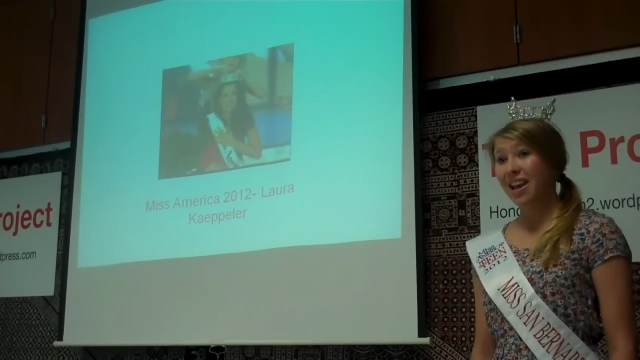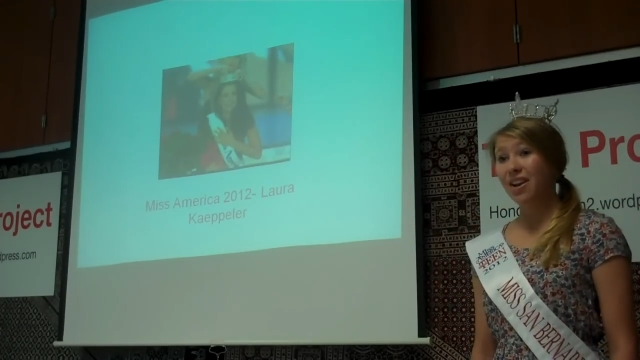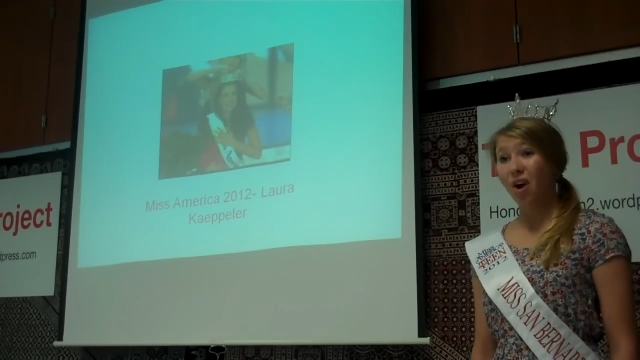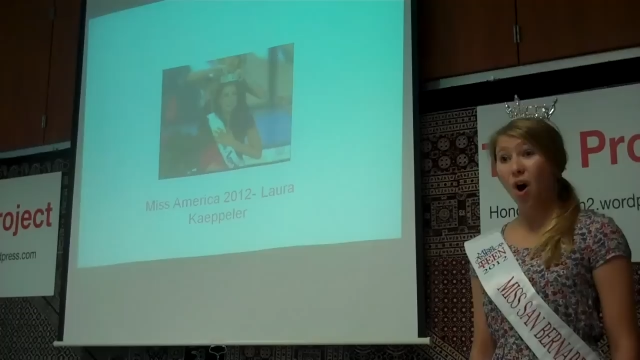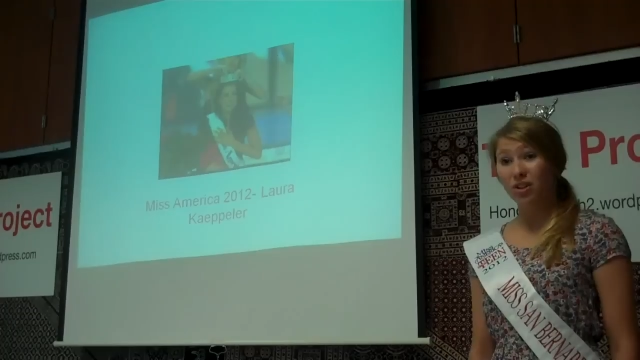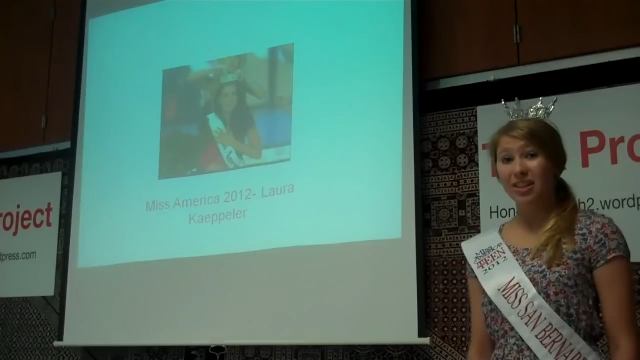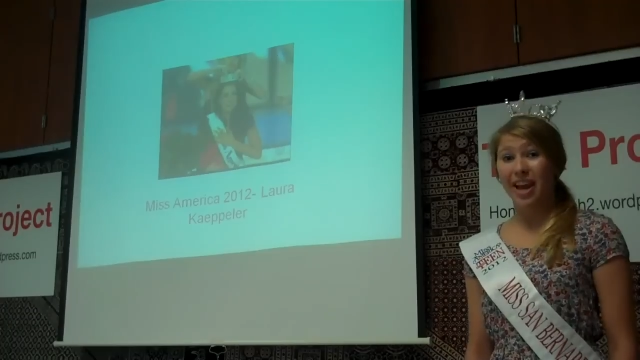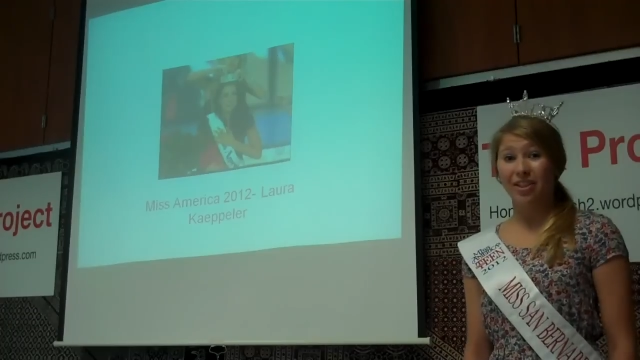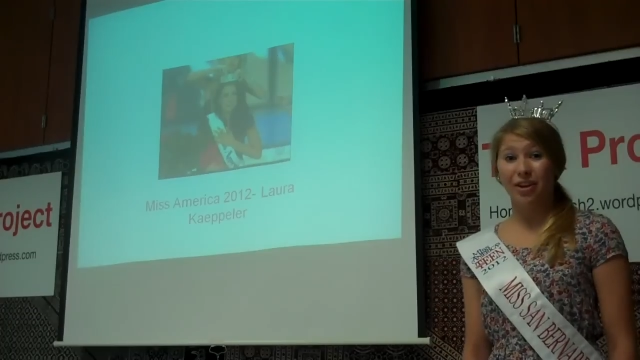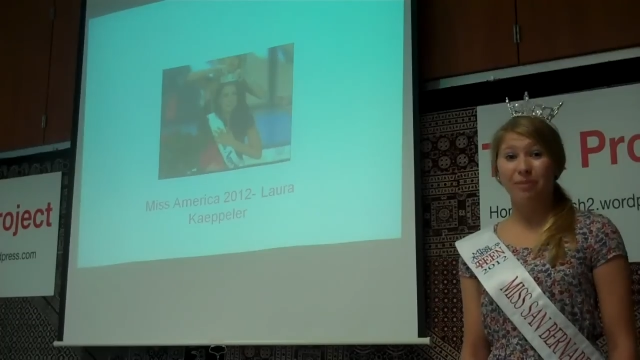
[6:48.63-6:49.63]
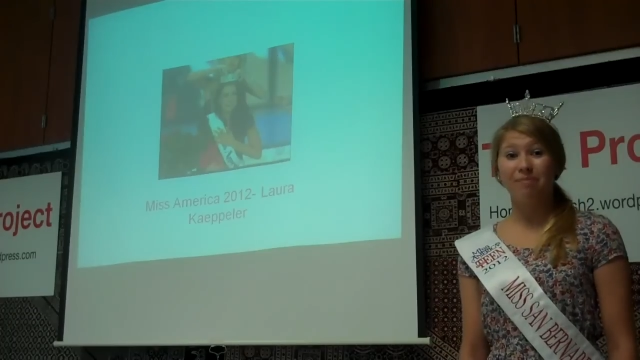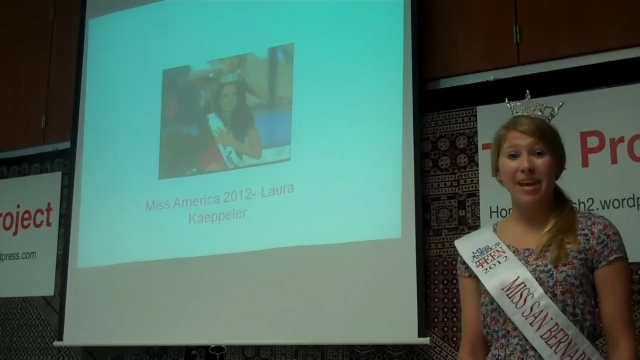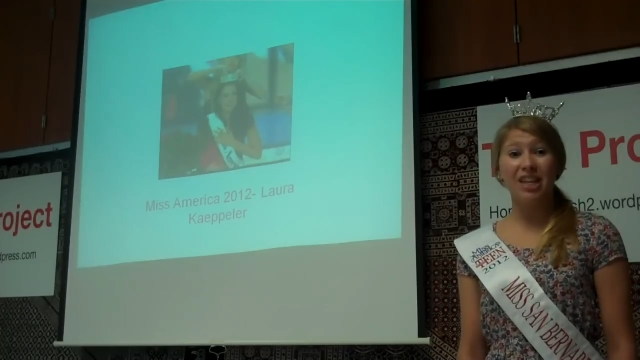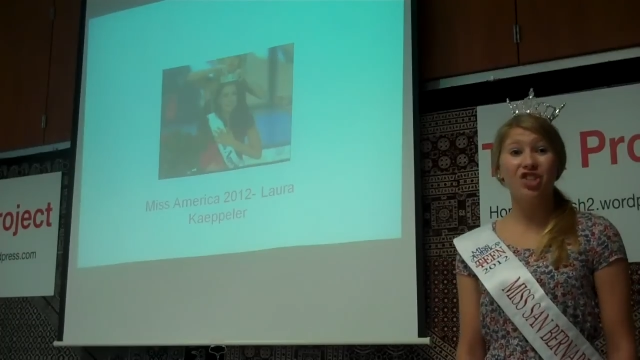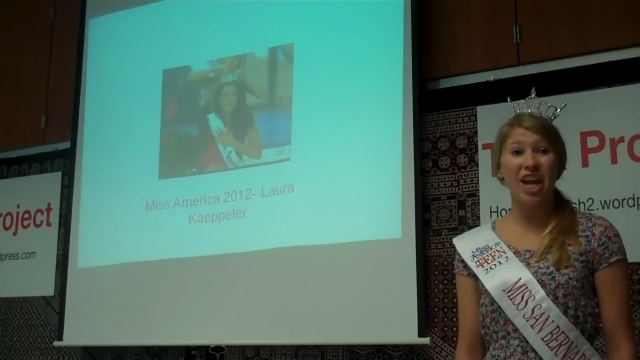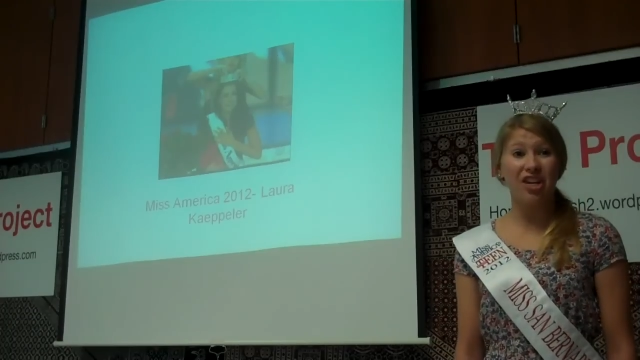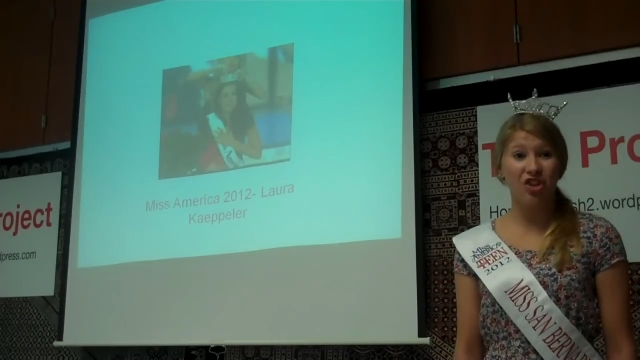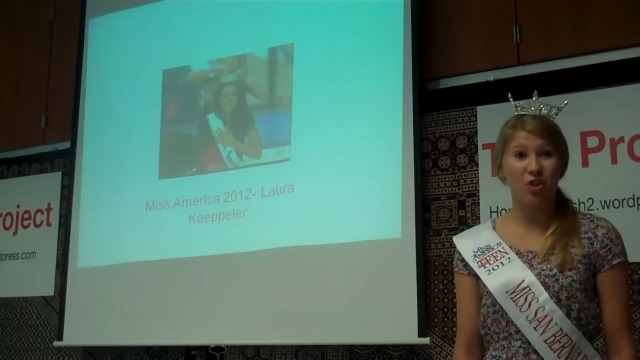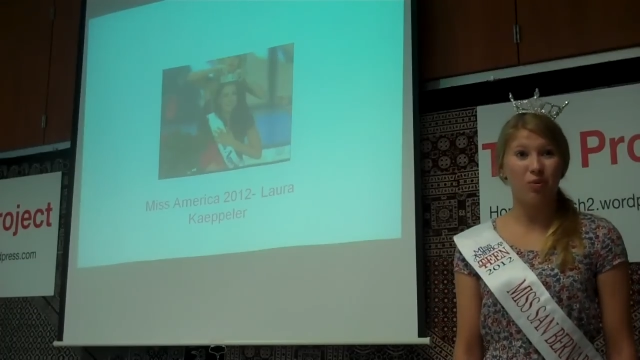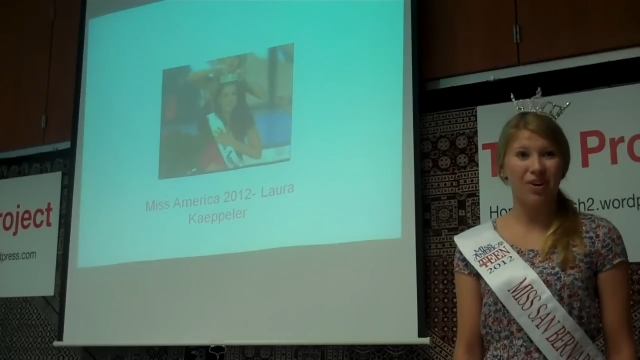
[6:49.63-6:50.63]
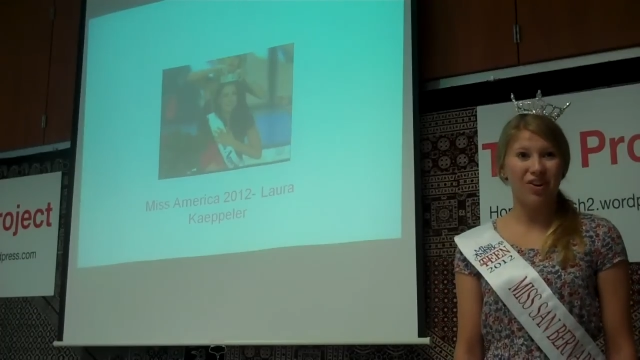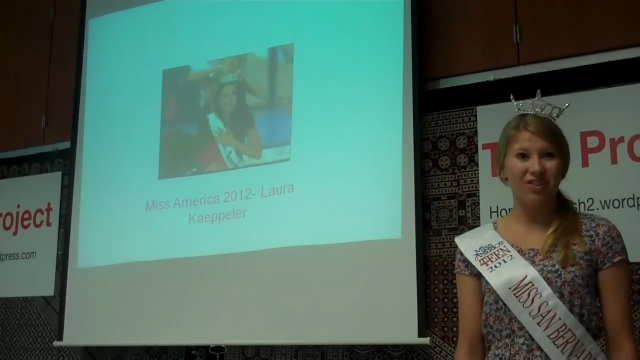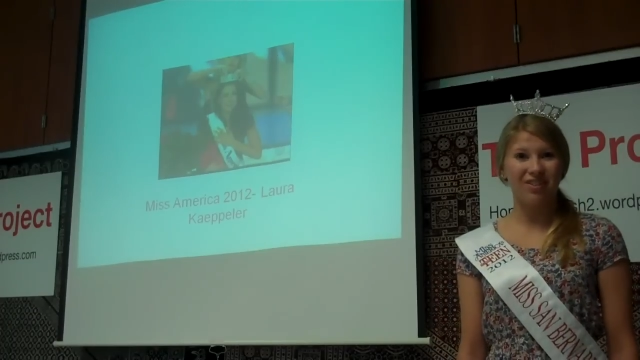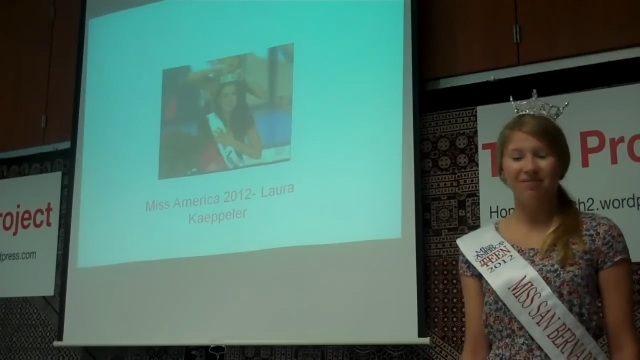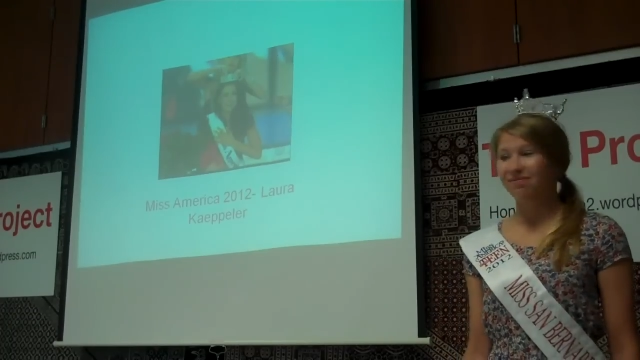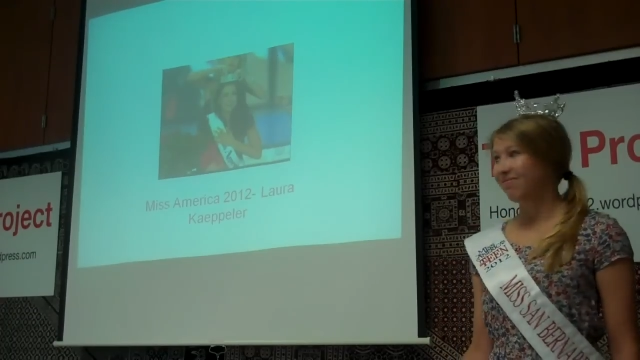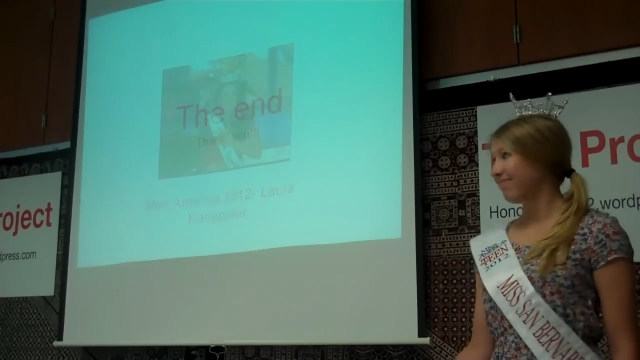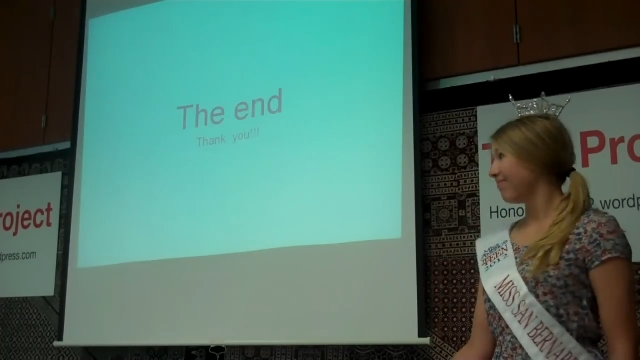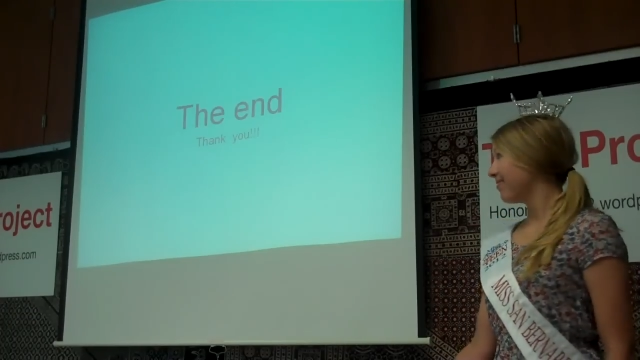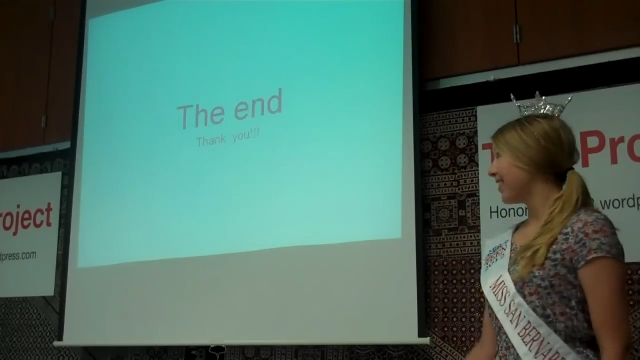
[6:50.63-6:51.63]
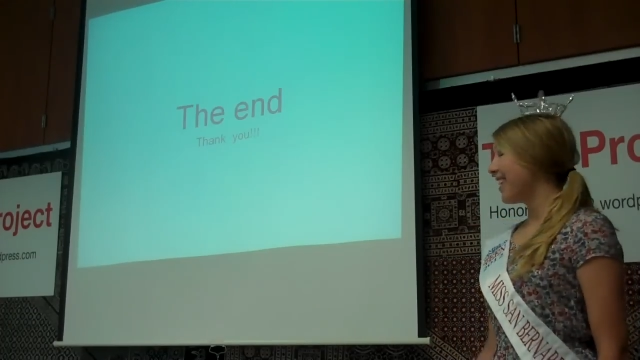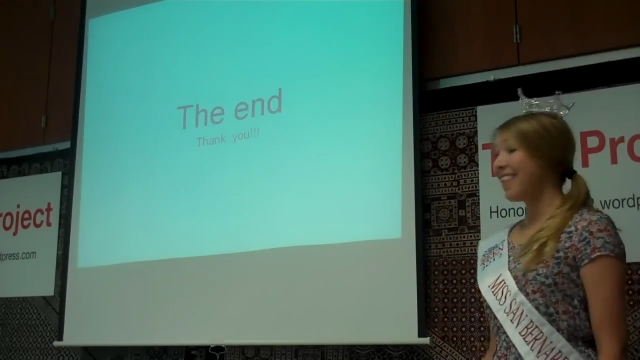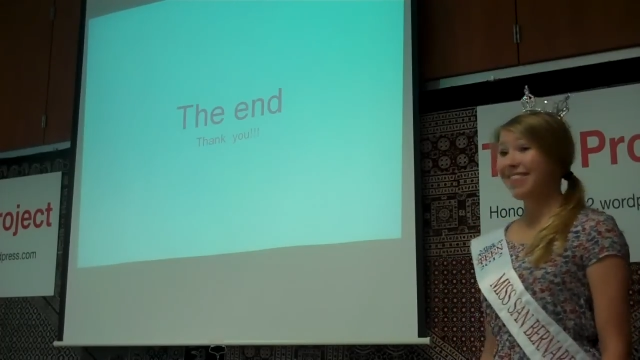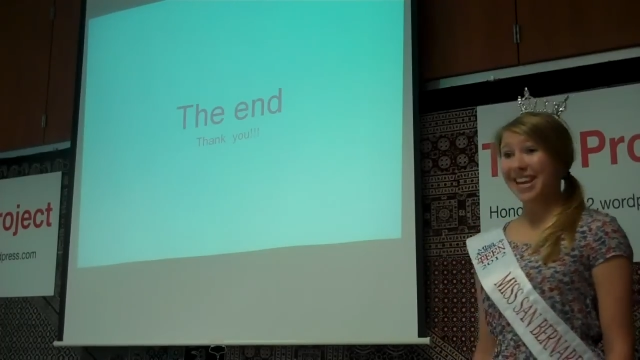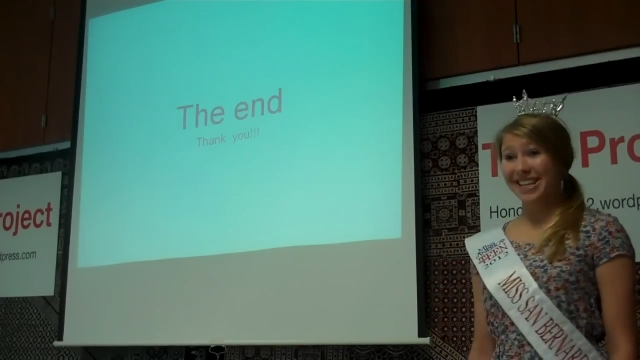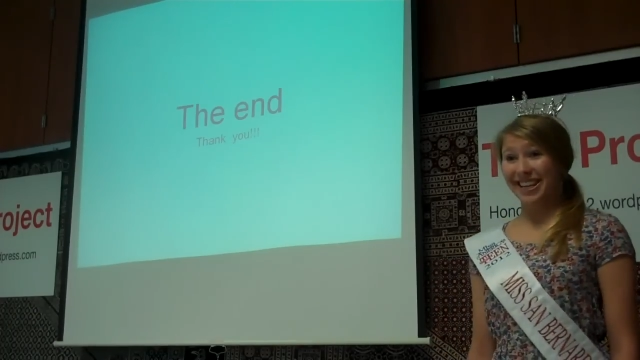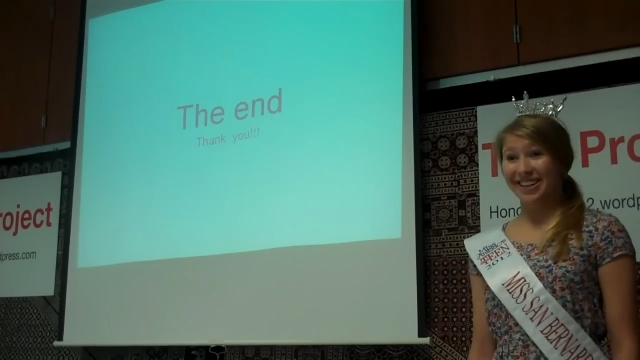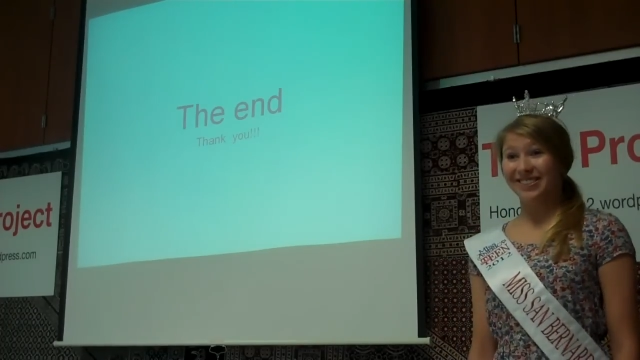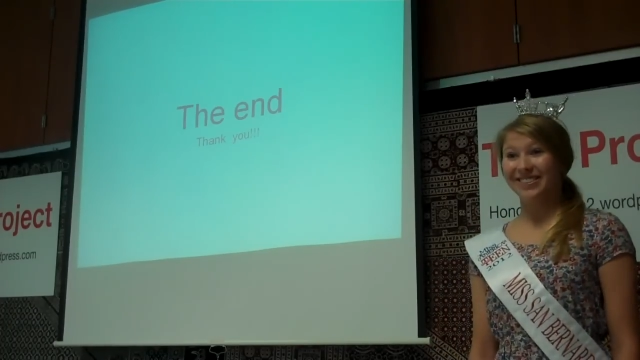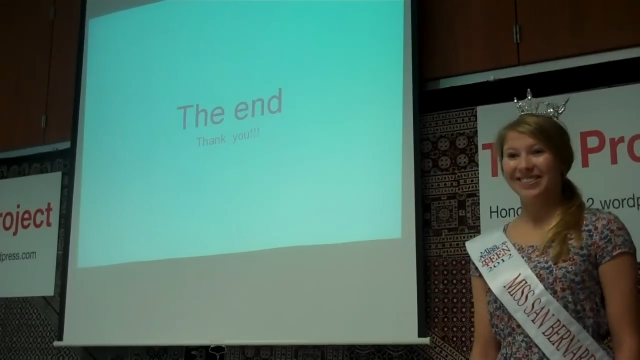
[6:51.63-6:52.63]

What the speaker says: and all together make a change in the world. Thank you.